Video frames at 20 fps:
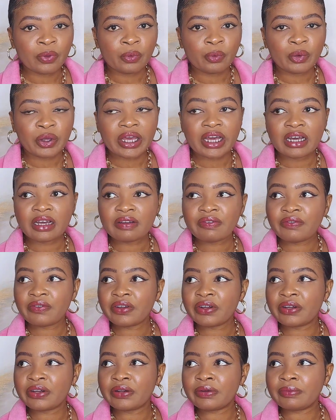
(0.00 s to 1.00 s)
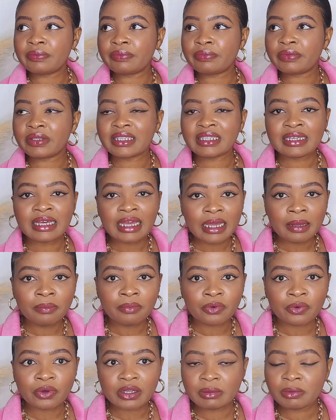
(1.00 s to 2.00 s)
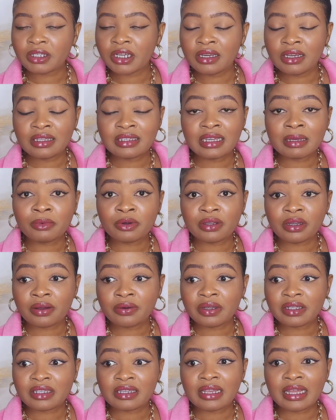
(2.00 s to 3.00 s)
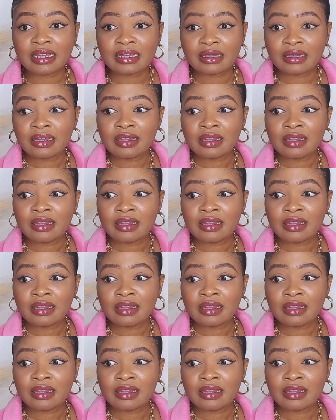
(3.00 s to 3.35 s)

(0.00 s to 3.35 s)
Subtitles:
we have Temu, especially Temu now, it's like